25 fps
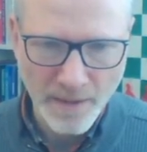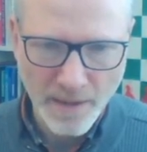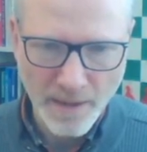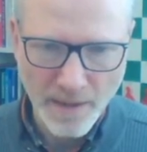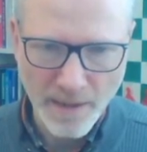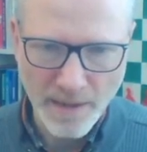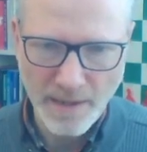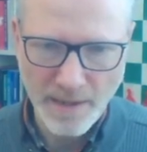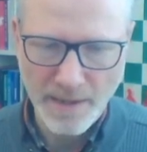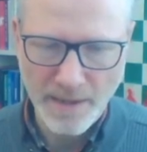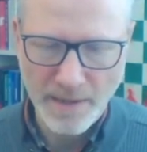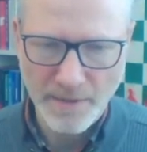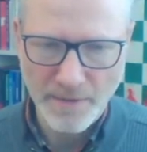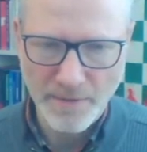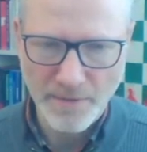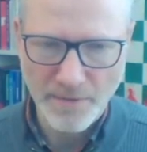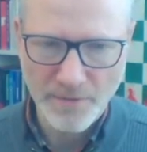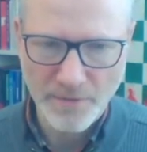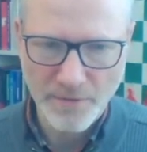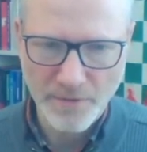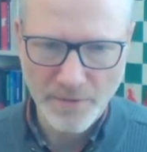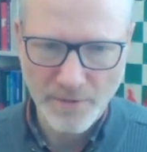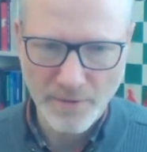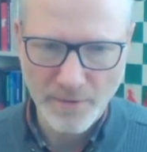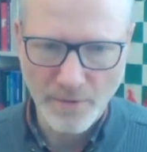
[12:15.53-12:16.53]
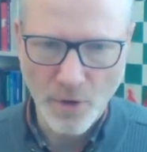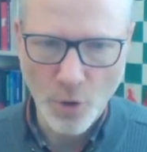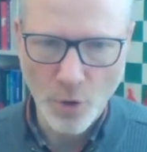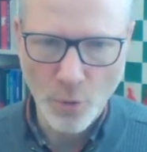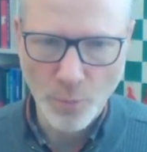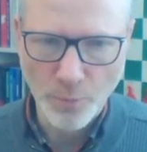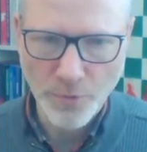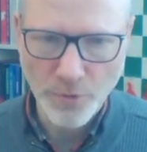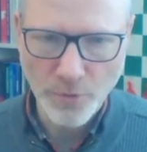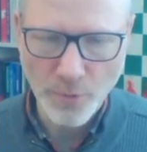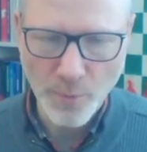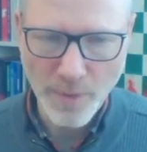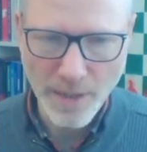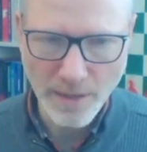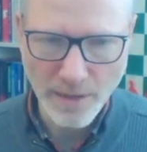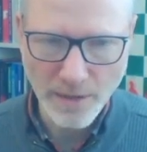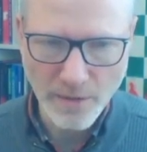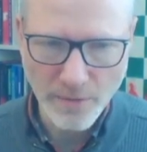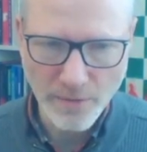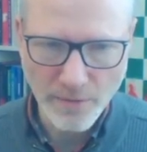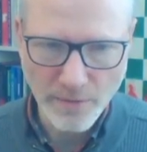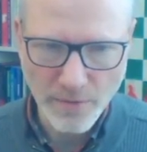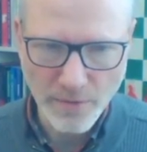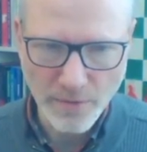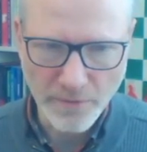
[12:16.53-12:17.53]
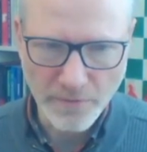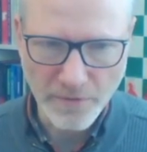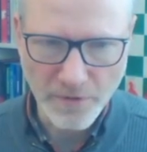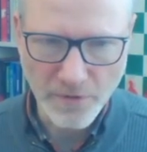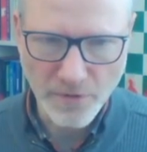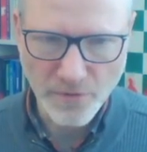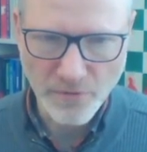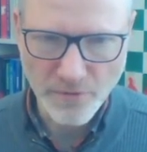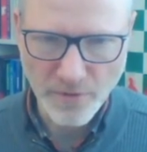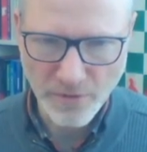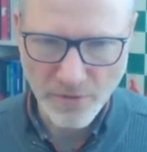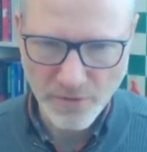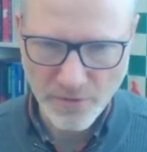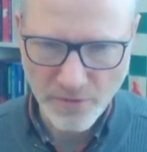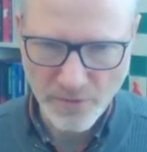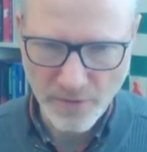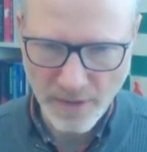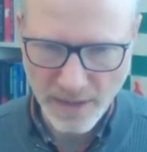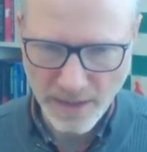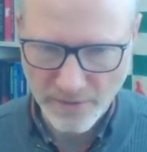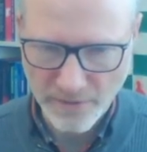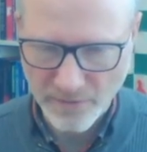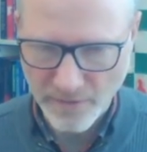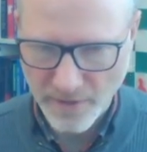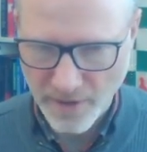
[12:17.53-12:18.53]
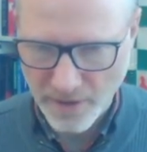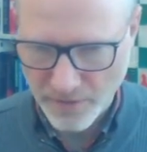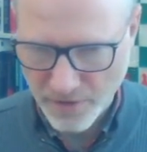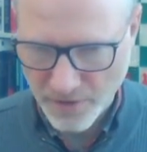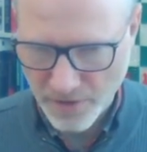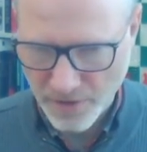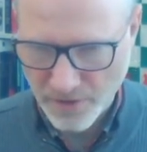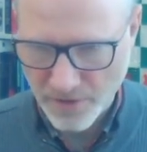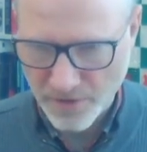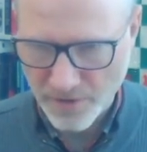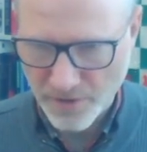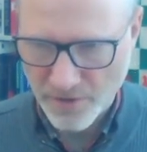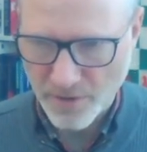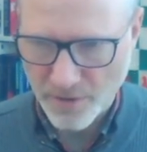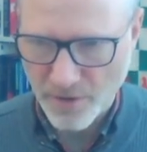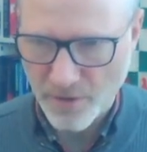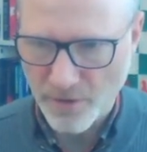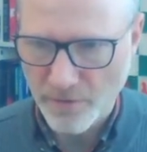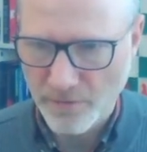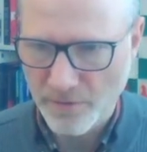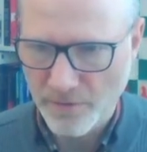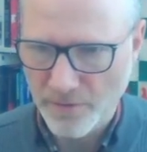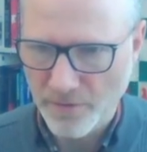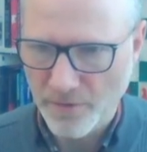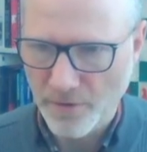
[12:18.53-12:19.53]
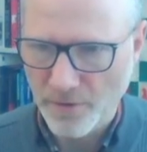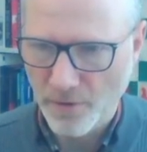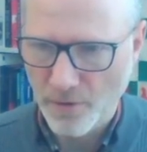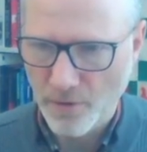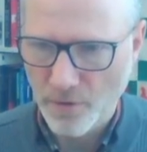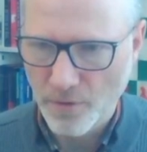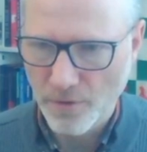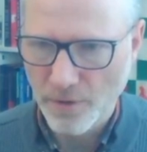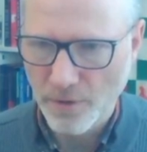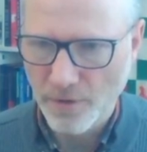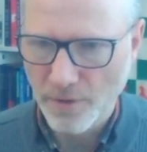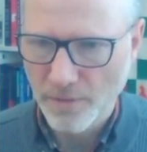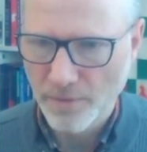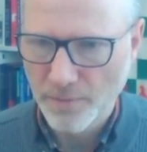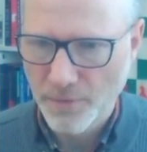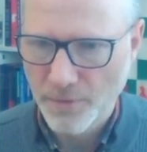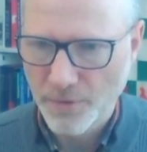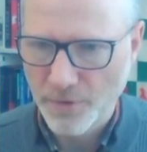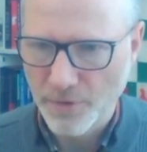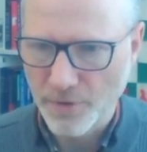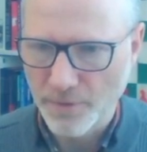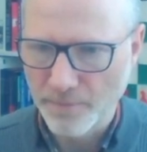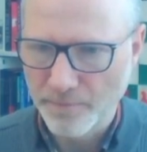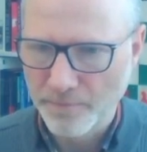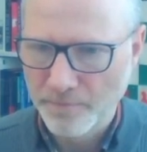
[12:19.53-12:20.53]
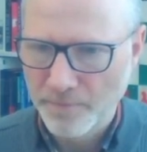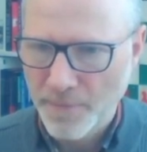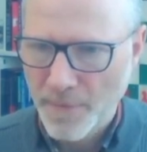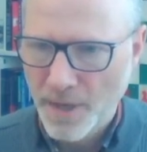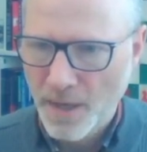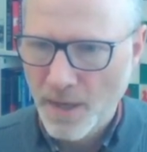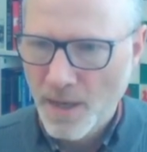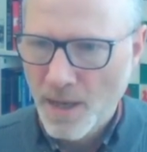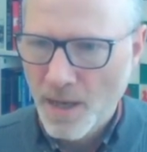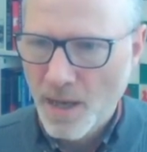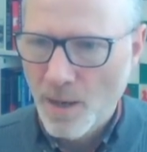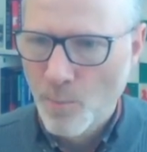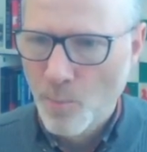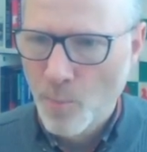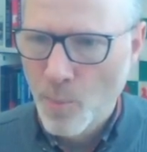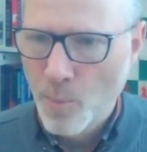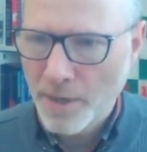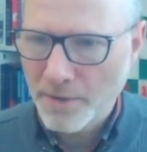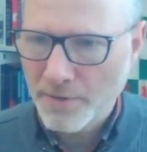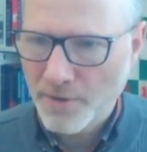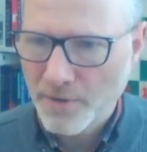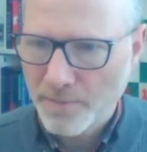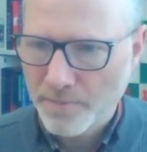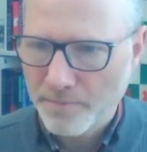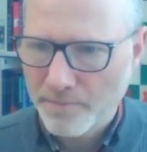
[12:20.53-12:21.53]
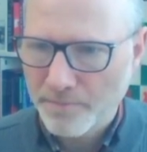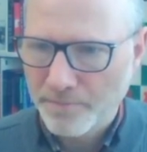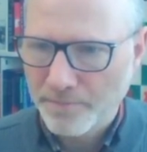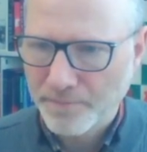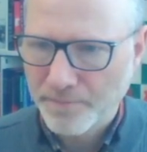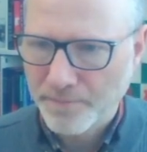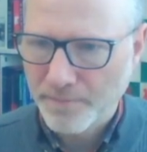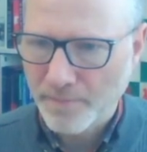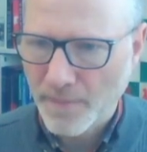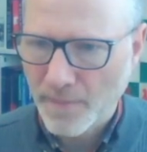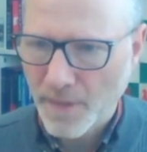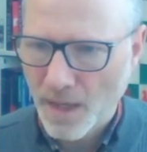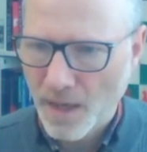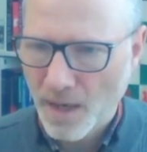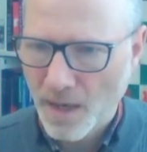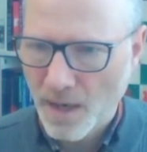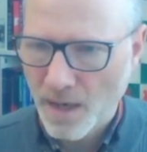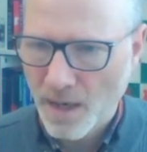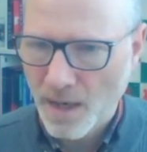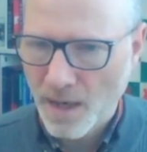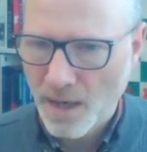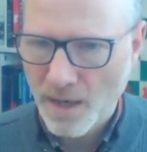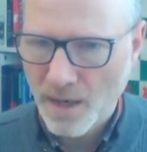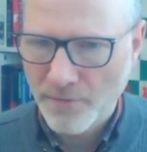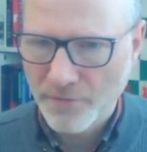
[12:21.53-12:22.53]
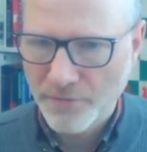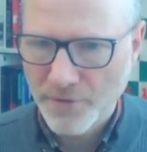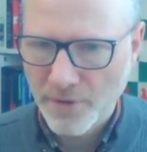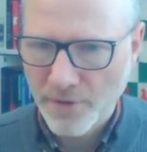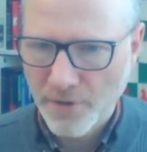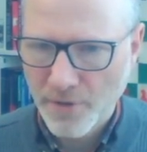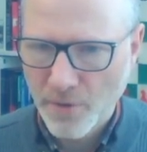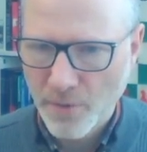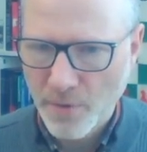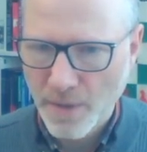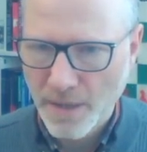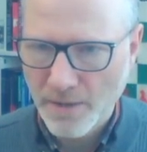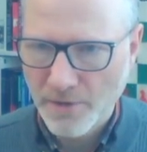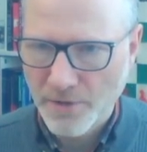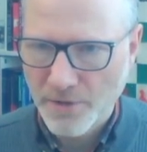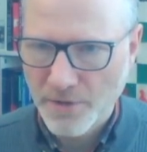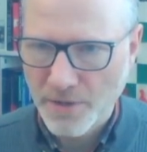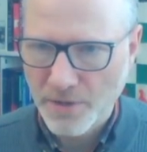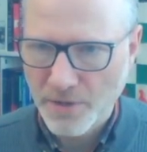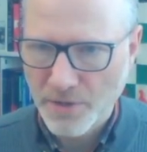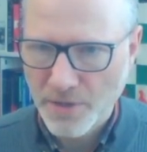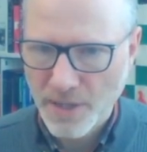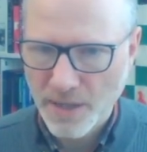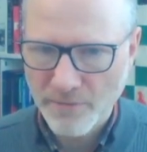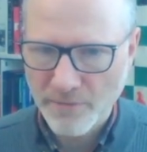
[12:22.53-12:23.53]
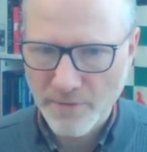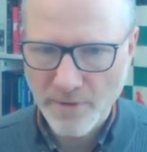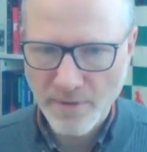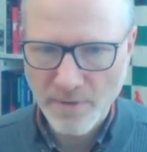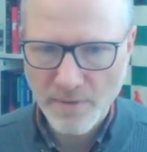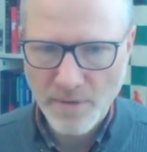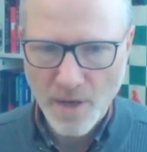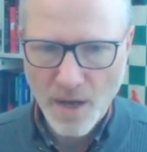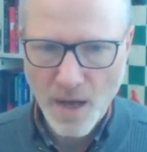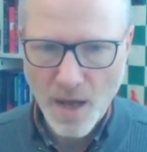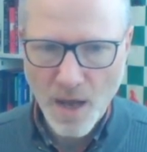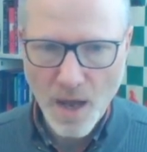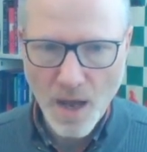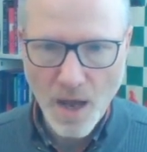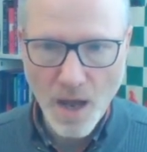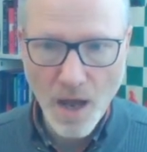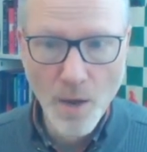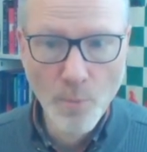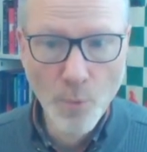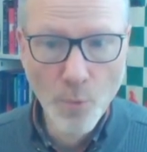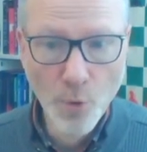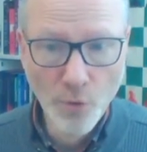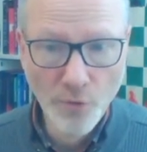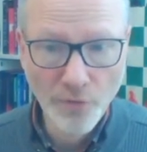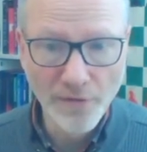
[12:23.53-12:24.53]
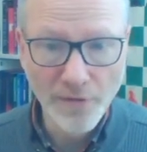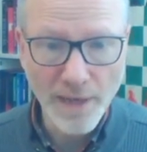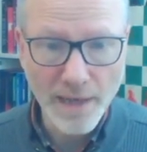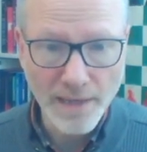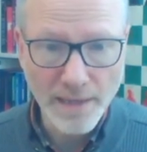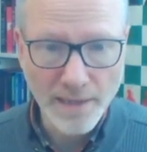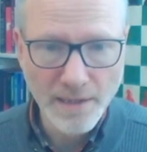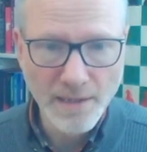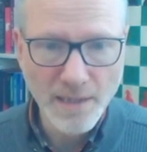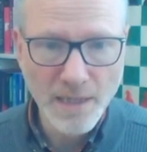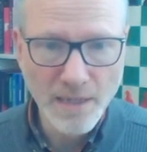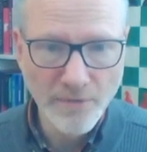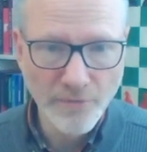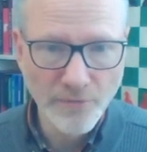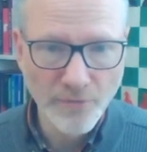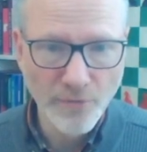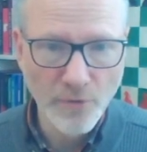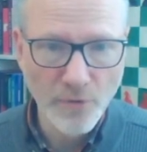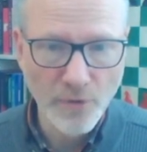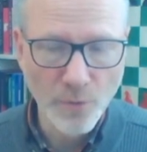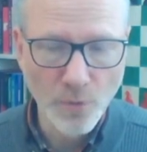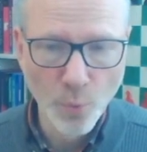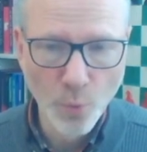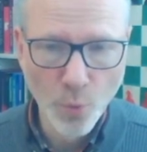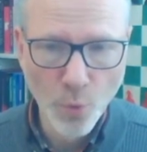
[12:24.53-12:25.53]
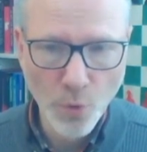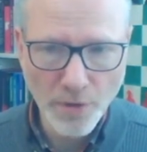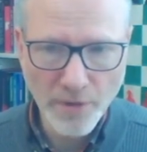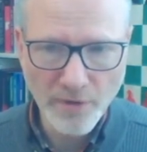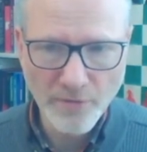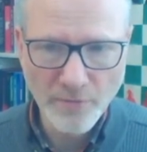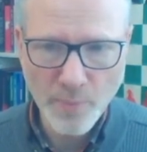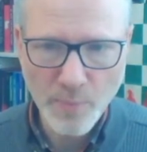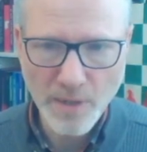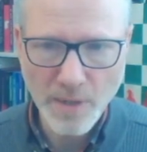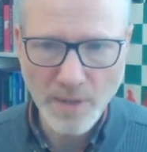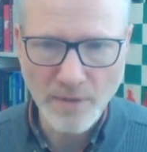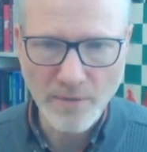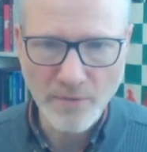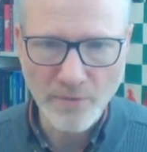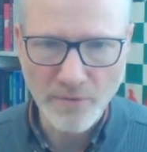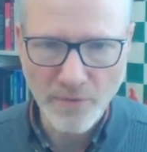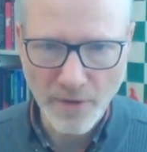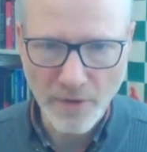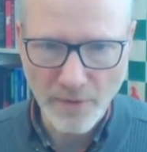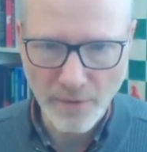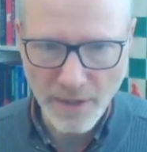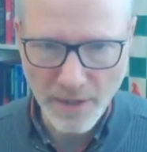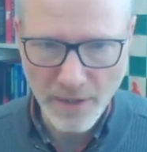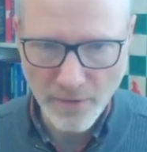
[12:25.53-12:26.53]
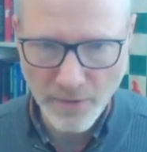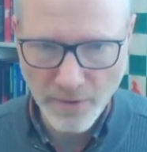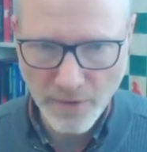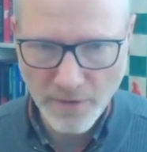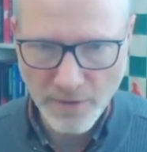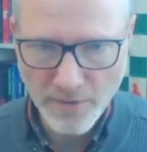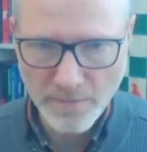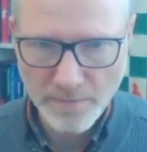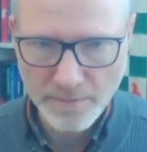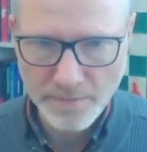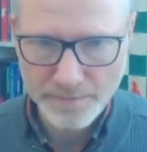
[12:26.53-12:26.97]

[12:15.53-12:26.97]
and hope to make use of his structural advantages over the longer term. But after queen c7, a move like d4 would have been very good.